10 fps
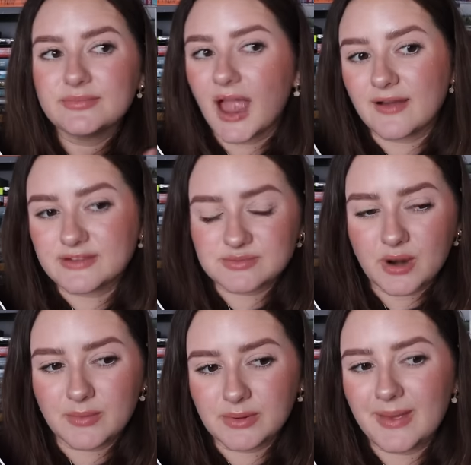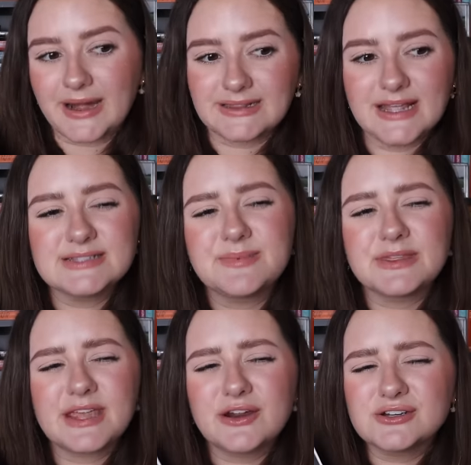have this problematic lens. But
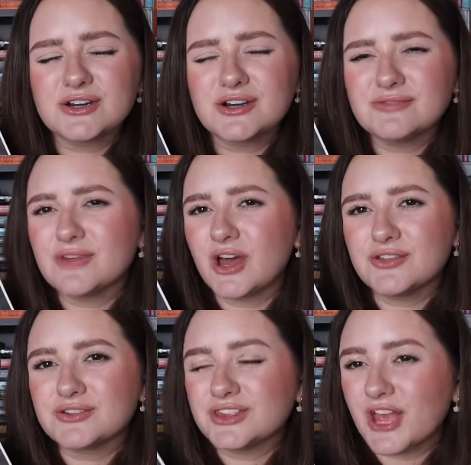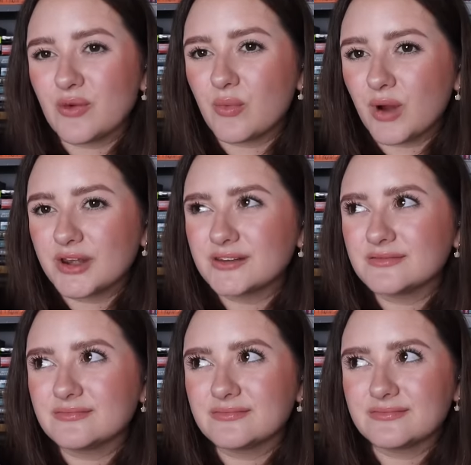the character, other than that one
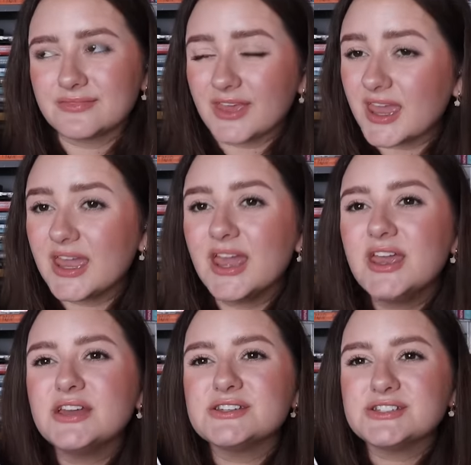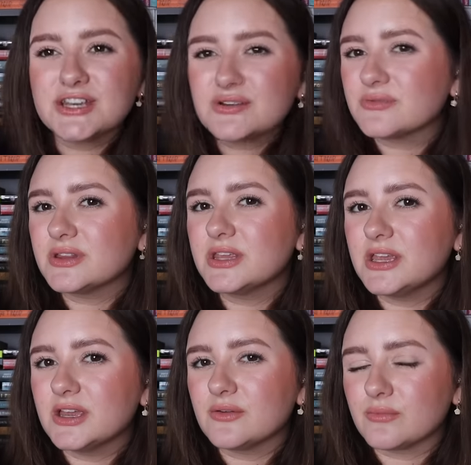thing, didn't
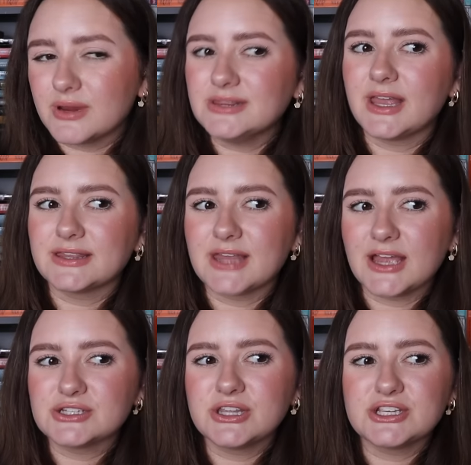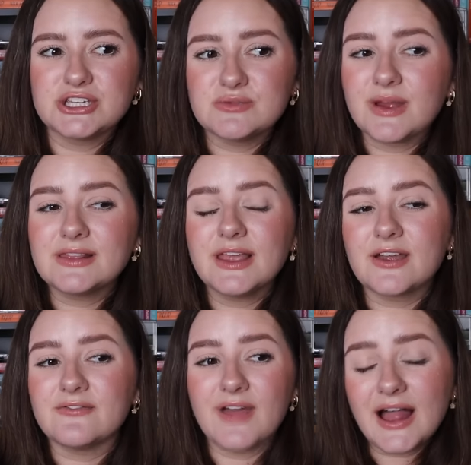really read like that. Like, she read like
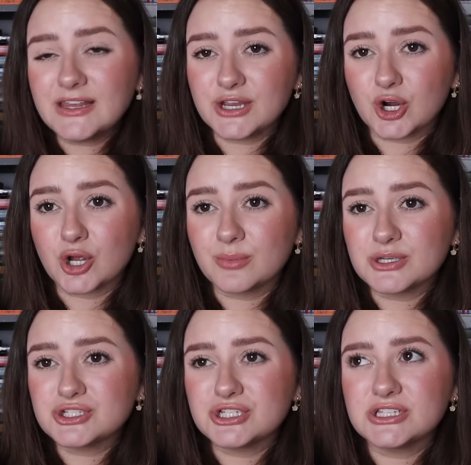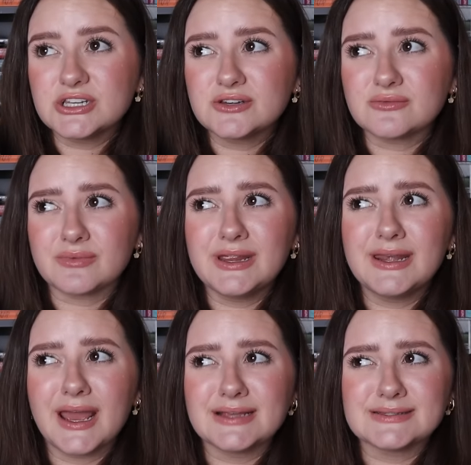a valley girl, but she didn't
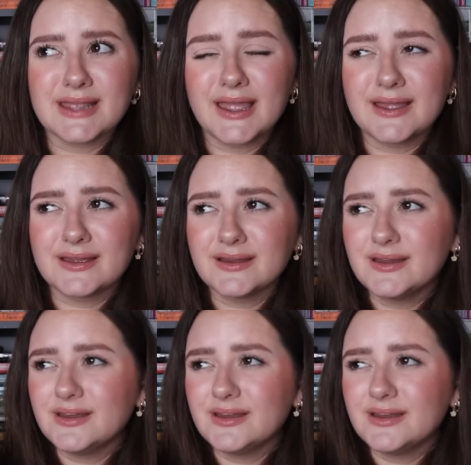read as like